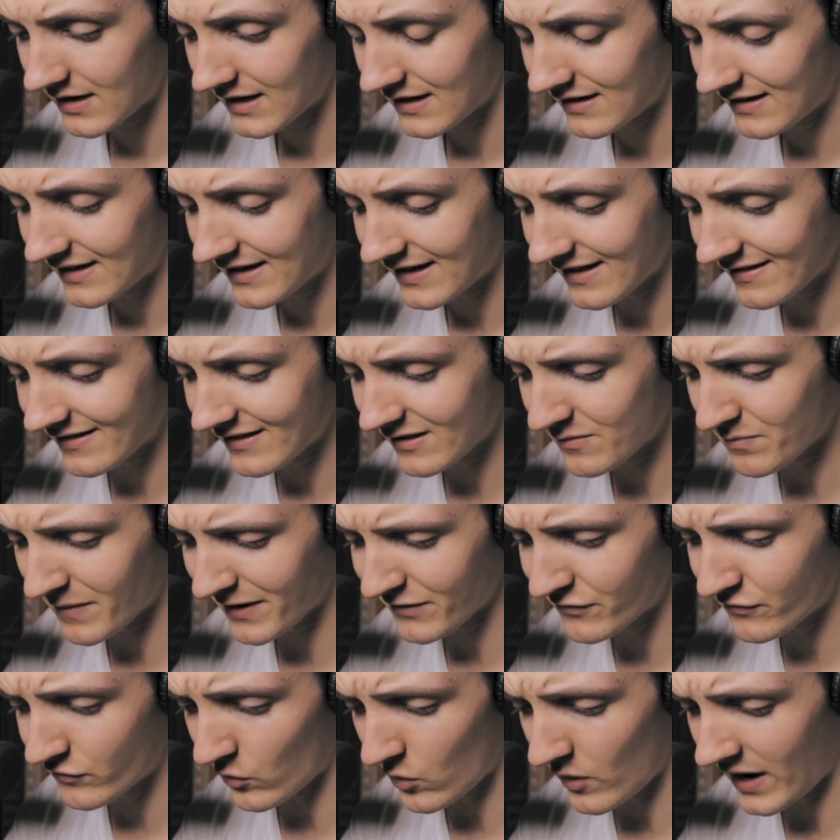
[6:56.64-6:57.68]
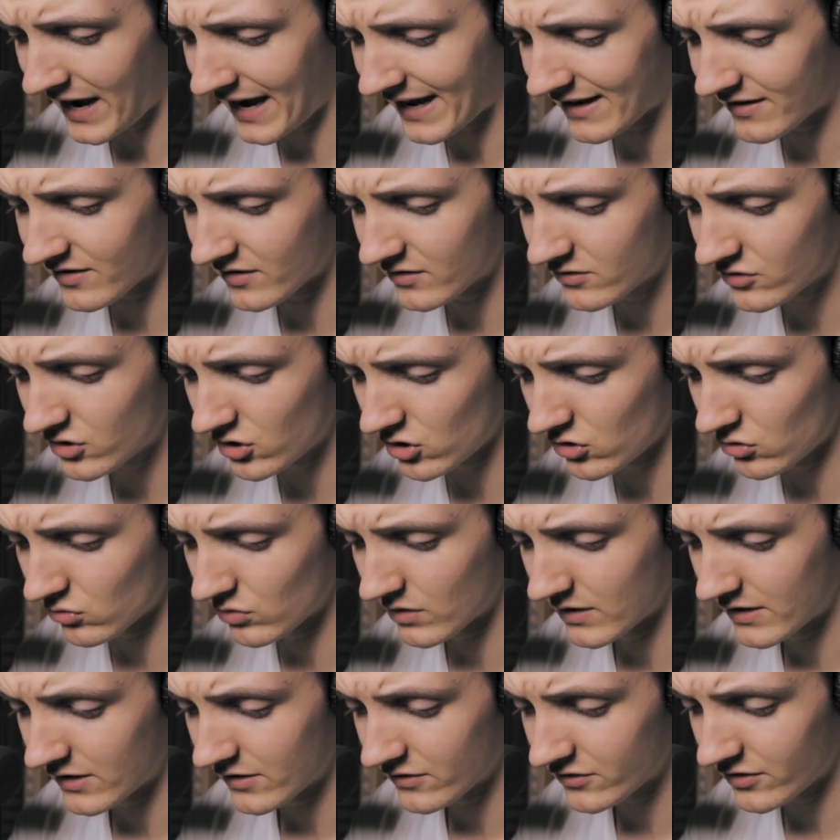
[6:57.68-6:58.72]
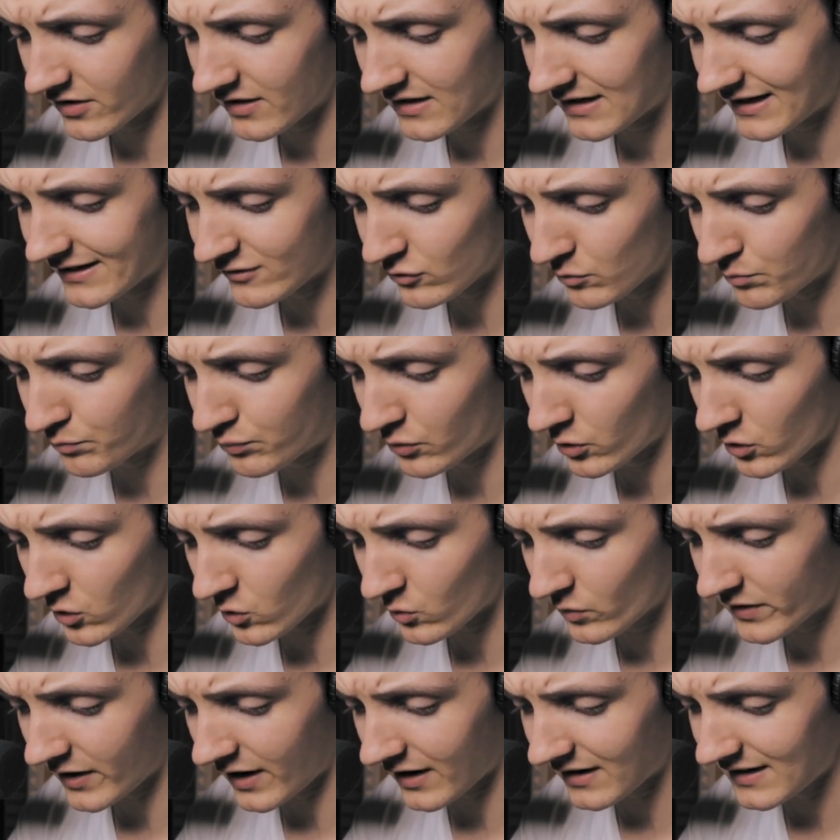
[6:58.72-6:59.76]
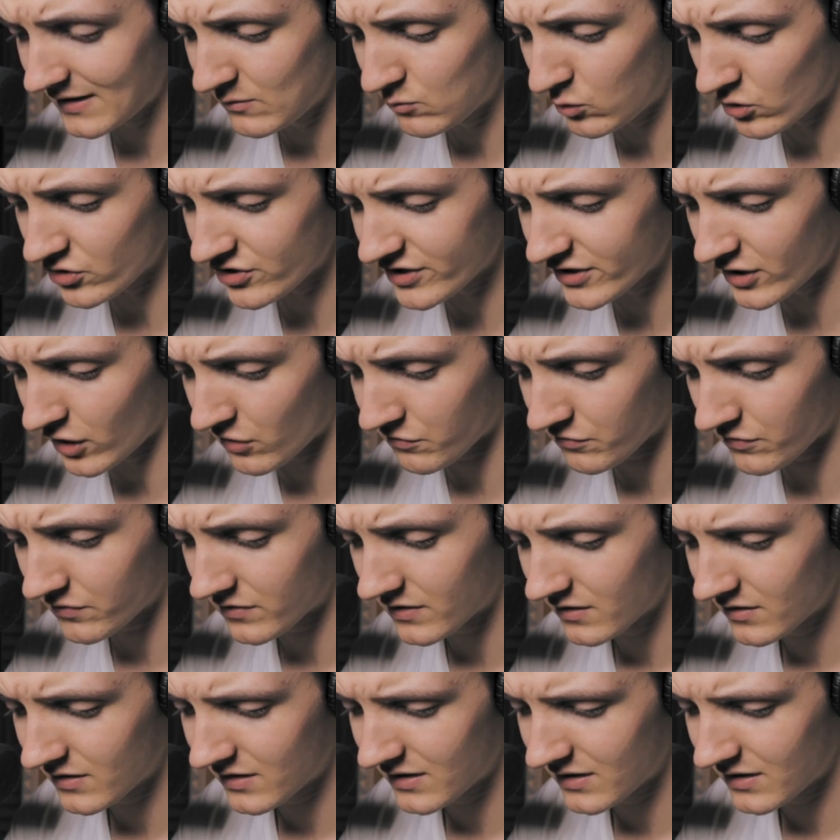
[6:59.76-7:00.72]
And he kisses my forehead, too, so that little brook would hardly wash it off.